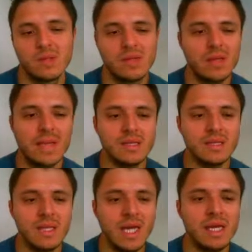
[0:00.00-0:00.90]
Knight to
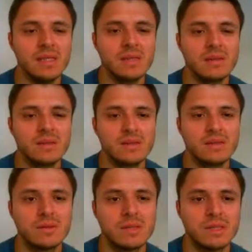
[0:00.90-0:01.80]
e8.
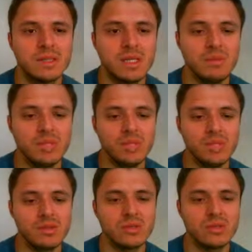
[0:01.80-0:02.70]
Let's say bishop
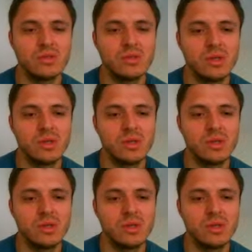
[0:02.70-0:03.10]
to